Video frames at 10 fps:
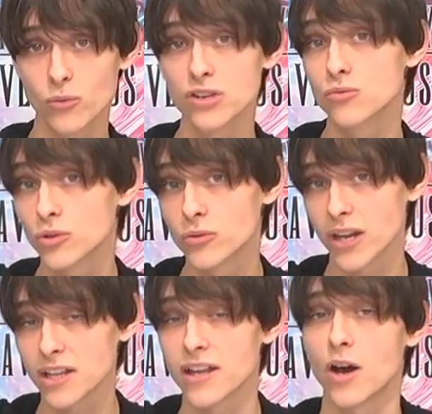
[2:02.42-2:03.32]
which will
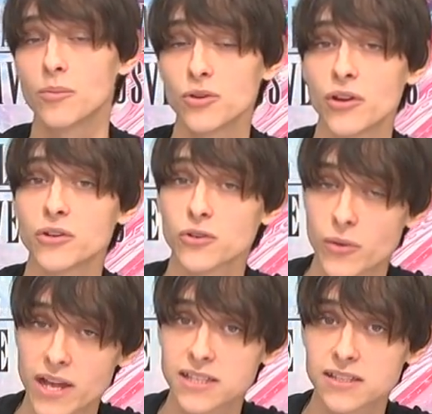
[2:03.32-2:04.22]
greatly help you on your
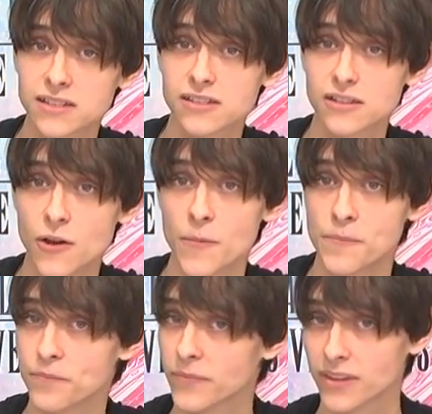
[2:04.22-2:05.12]
quest. So,
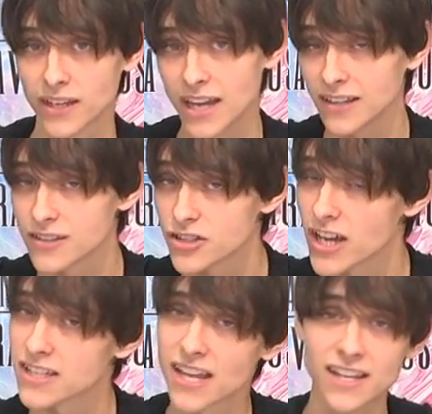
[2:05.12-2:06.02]
getting the
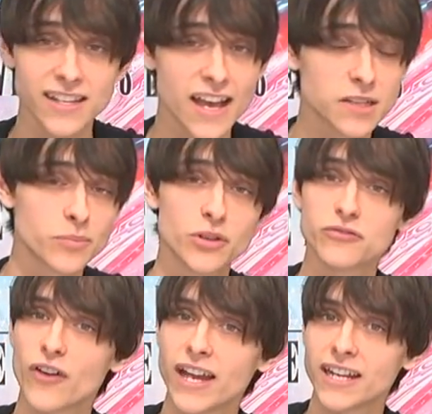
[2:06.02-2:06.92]
chest, getting espers,
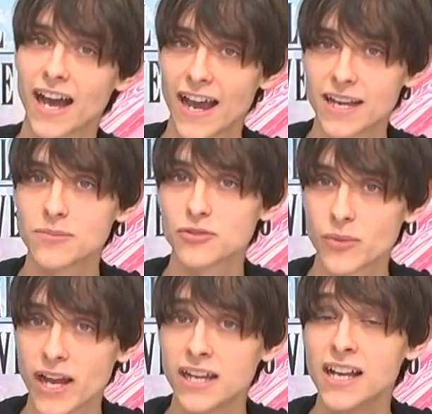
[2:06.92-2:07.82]
finding items,
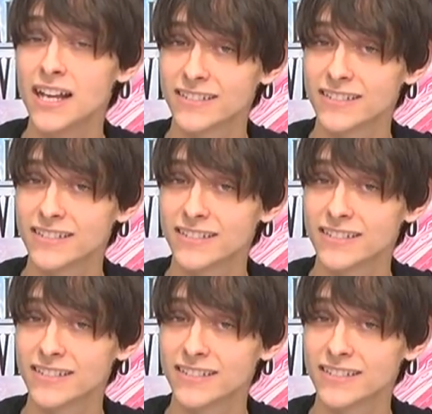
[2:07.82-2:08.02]
right?